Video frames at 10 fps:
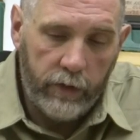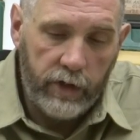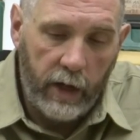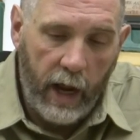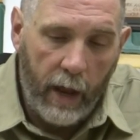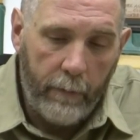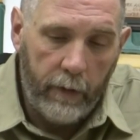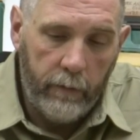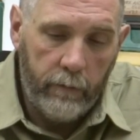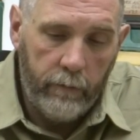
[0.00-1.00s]
which can
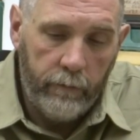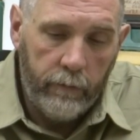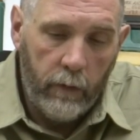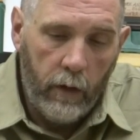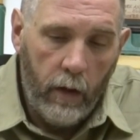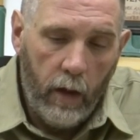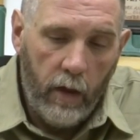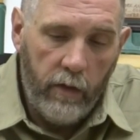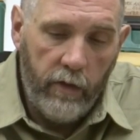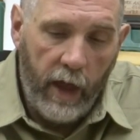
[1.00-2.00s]
happen,
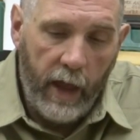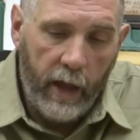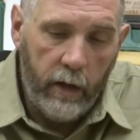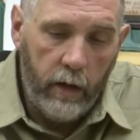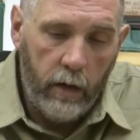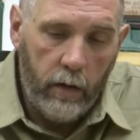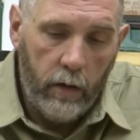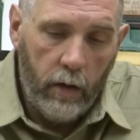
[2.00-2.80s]
then